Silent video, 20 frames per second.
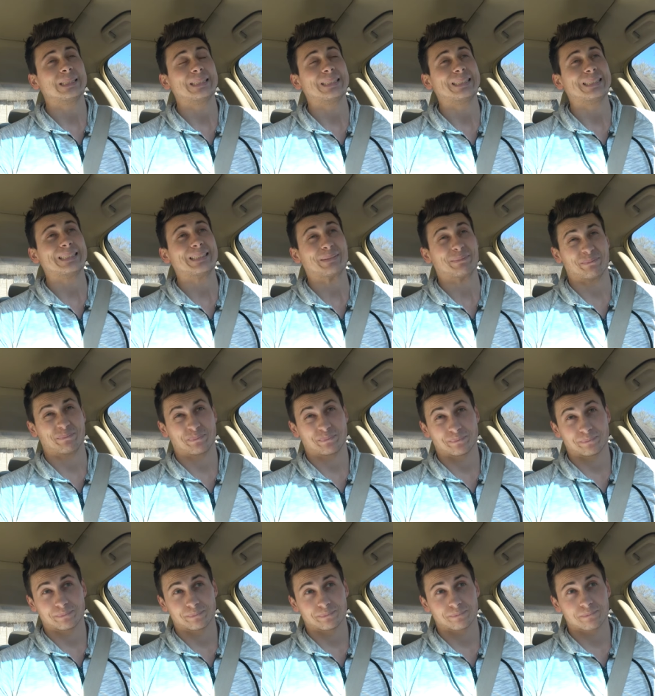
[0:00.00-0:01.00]

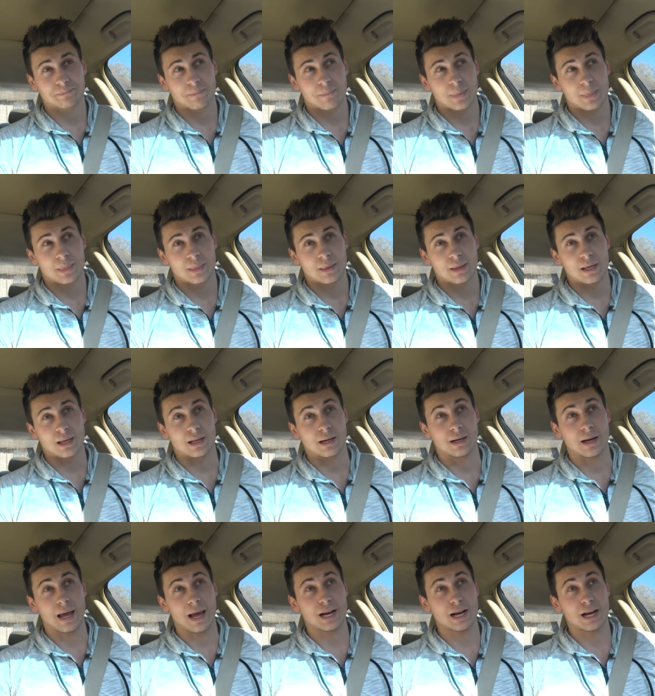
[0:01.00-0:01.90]
Um, and